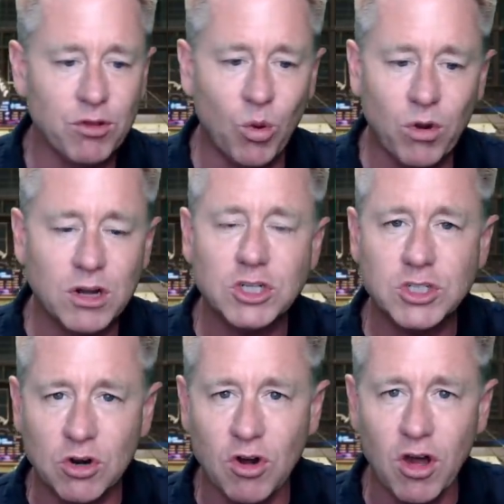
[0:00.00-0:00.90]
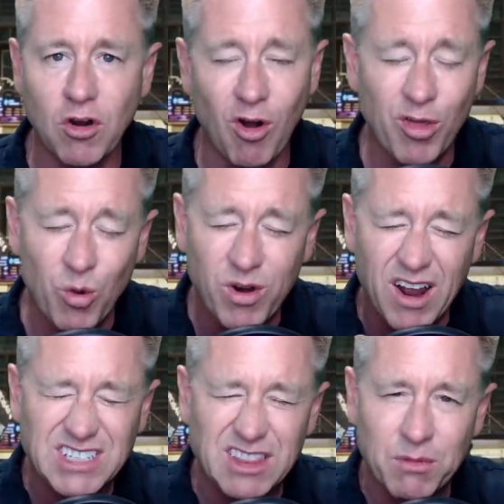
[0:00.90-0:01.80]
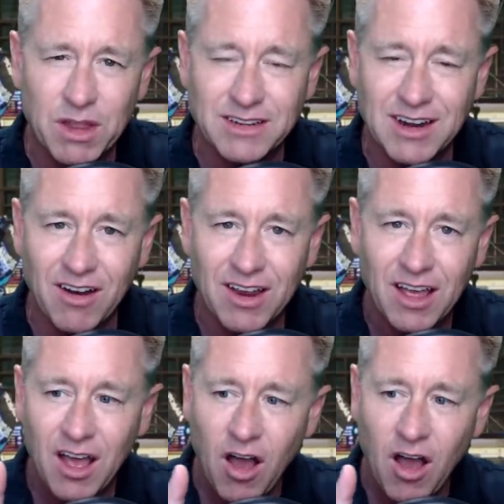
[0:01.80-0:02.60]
Lauren shirt on, although when I was in the military,